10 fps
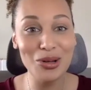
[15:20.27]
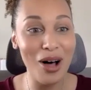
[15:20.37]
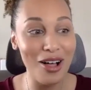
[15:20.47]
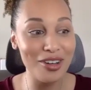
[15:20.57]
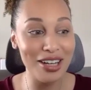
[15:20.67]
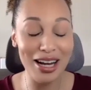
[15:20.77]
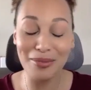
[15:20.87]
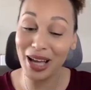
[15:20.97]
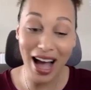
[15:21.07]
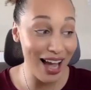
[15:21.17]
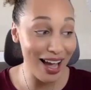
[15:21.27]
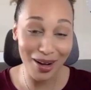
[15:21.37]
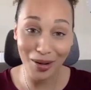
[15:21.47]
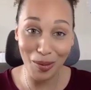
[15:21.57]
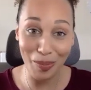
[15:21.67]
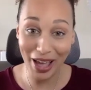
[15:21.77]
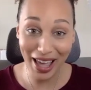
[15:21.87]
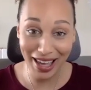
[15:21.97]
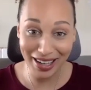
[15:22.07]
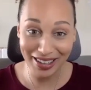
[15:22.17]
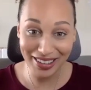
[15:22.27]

12 at night. And I'm like, I got to go to bed.